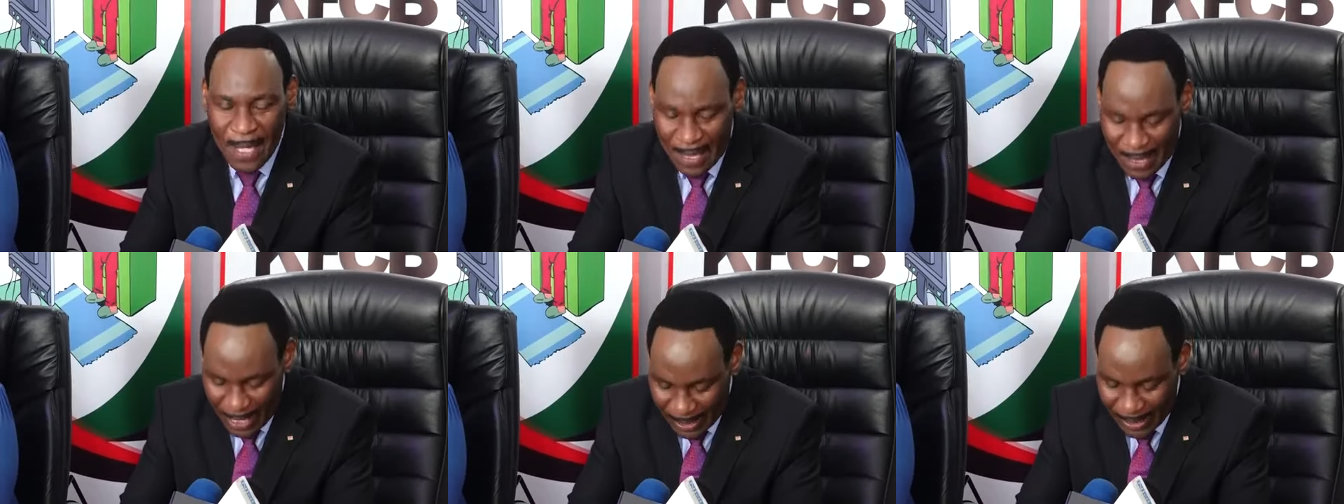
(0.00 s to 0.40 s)

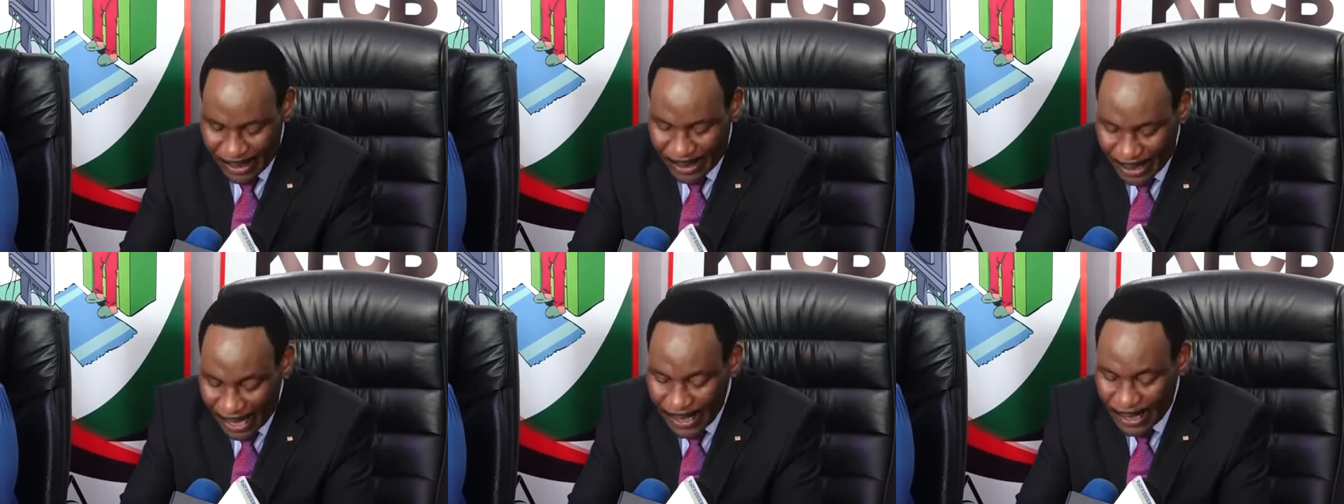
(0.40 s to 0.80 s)
that
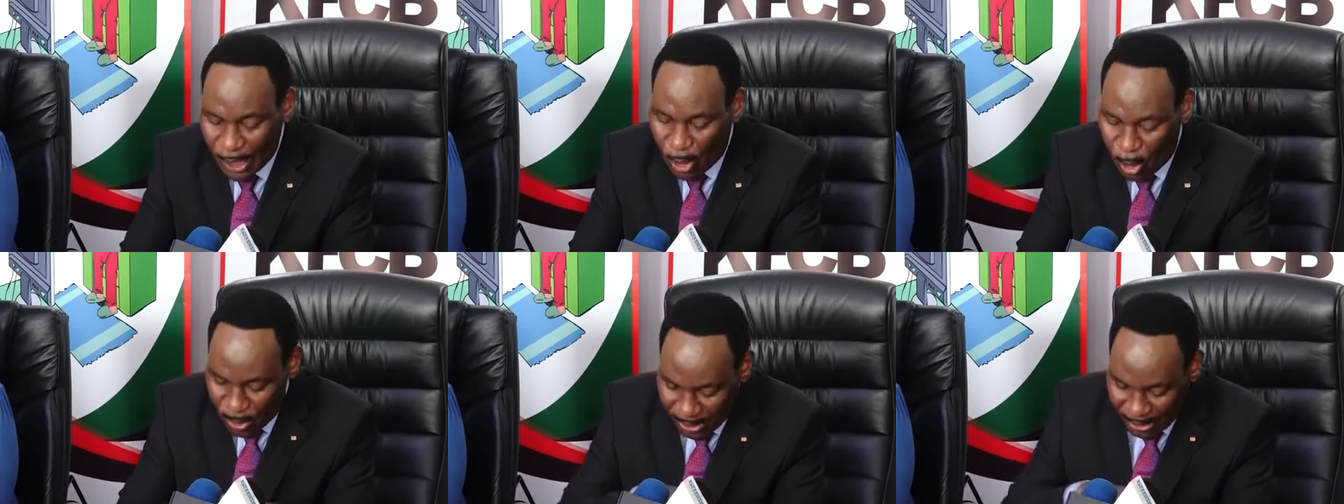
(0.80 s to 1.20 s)
such
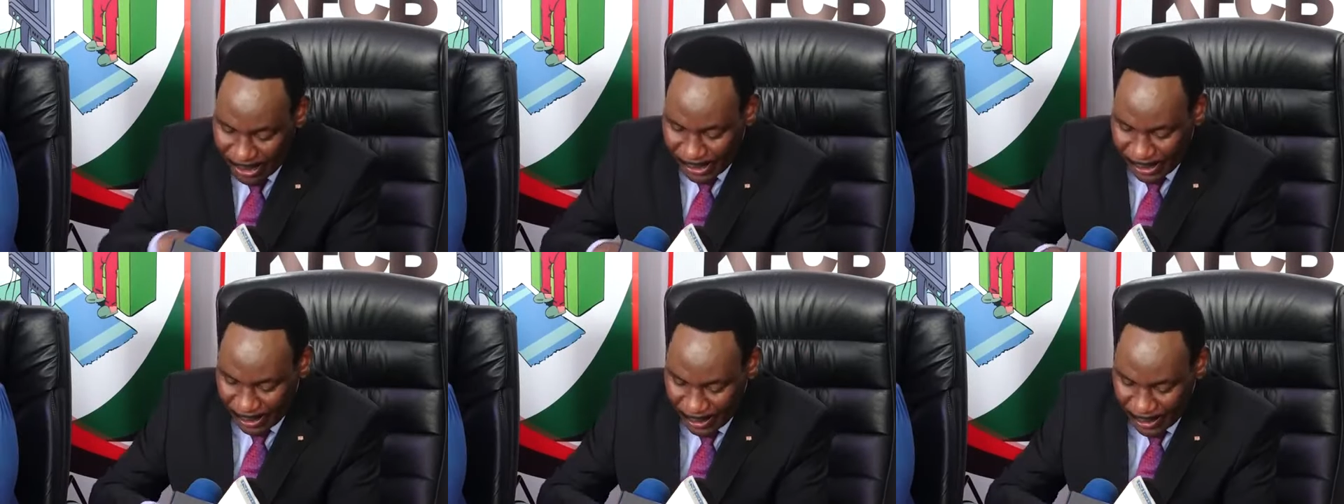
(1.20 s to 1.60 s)

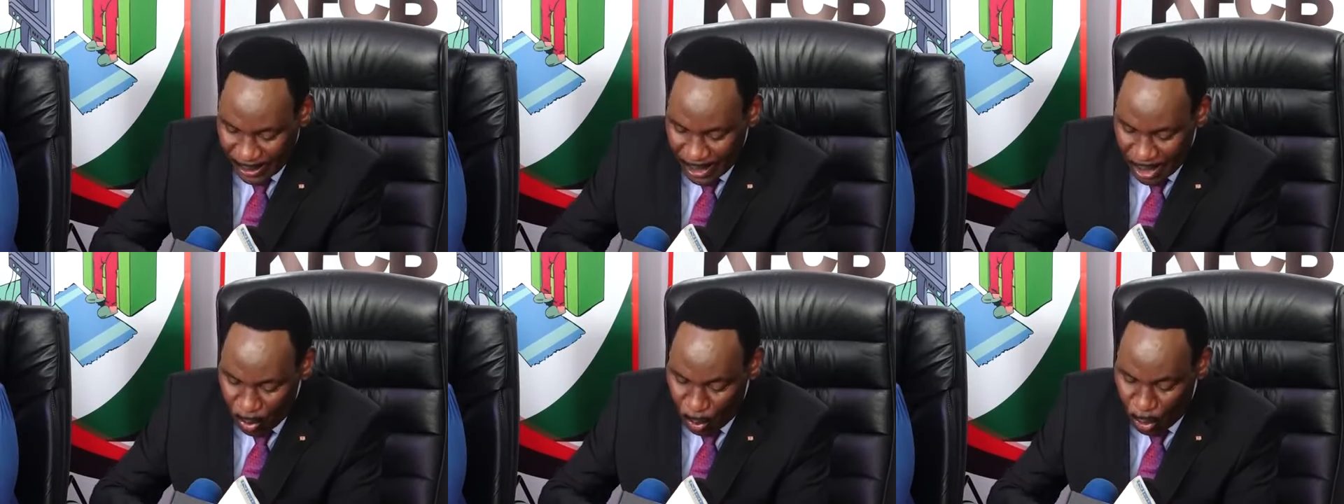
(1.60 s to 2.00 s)
content
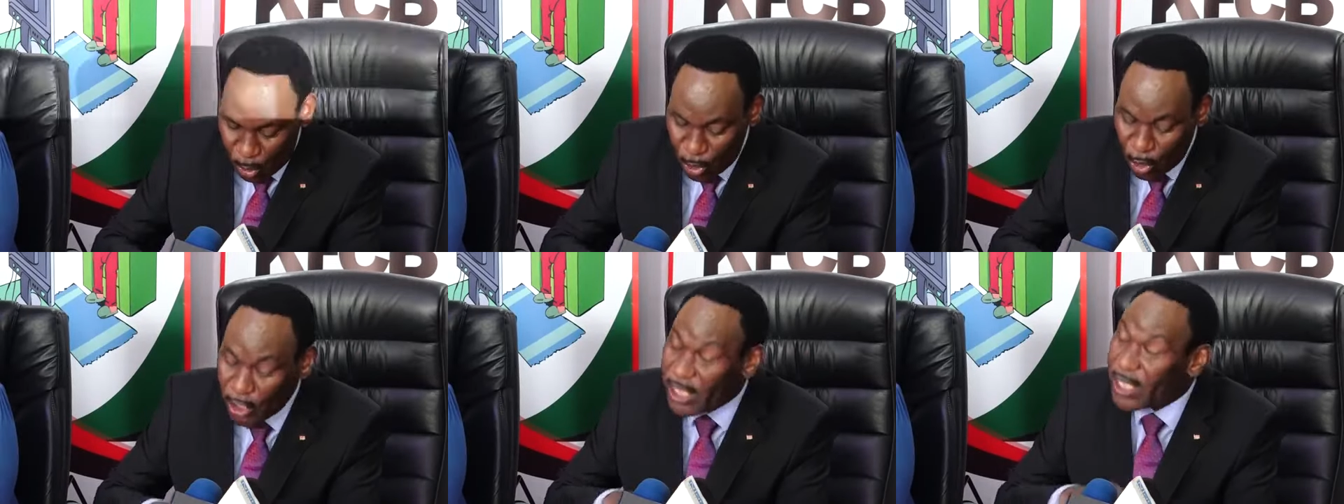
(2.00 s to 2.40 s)
will
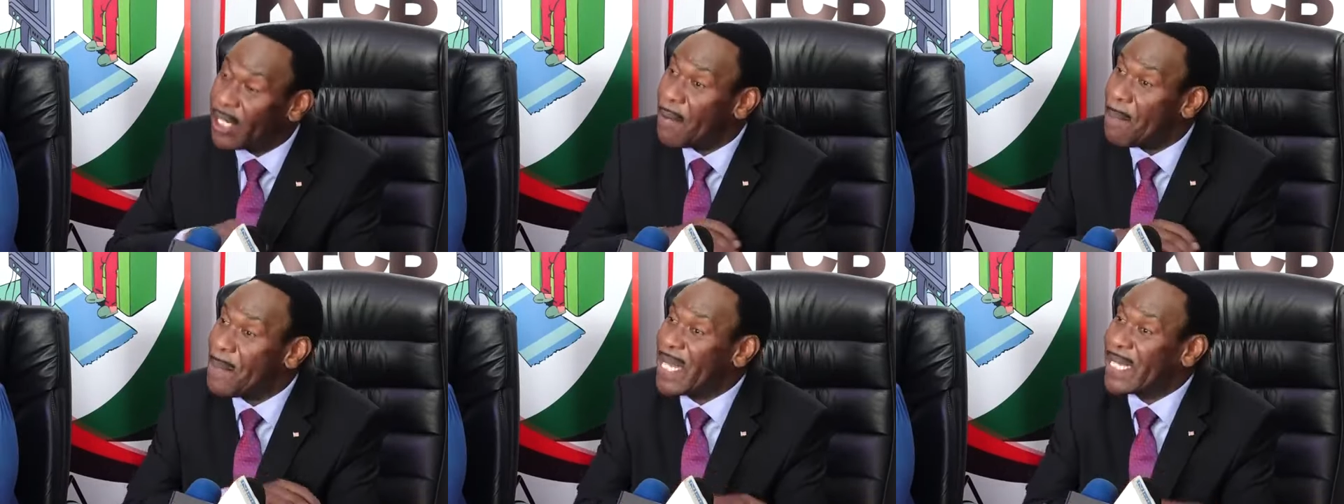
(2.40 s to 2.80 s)
not
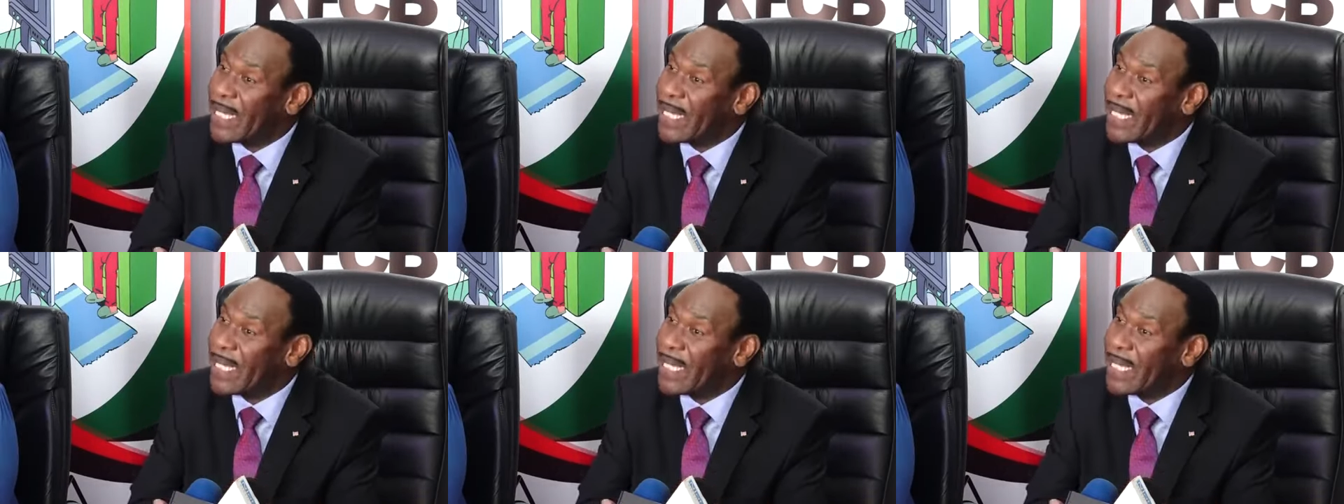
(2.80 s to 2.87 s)
be